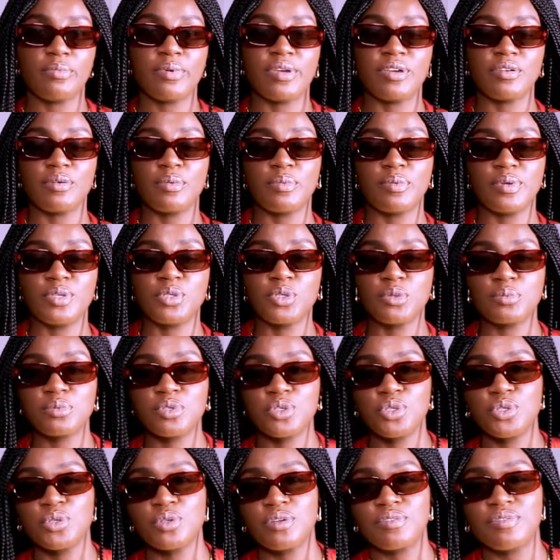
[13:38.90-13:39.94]
It'll be
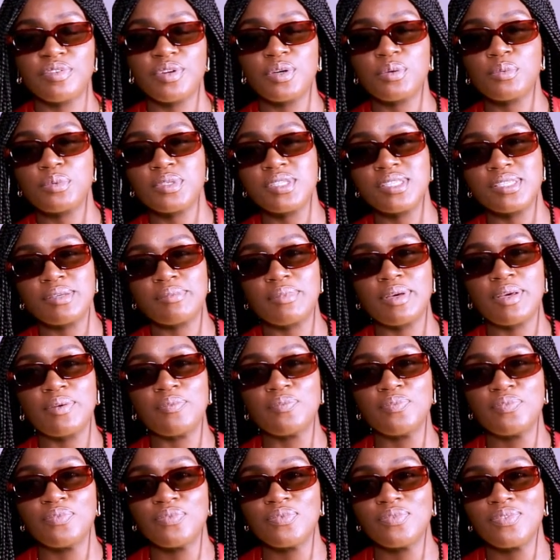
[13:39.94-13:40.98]
dope to shoot a video with
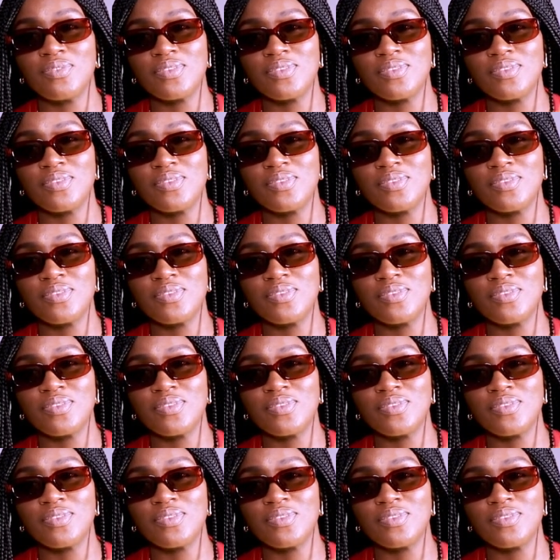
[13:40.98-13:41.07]
Simmy.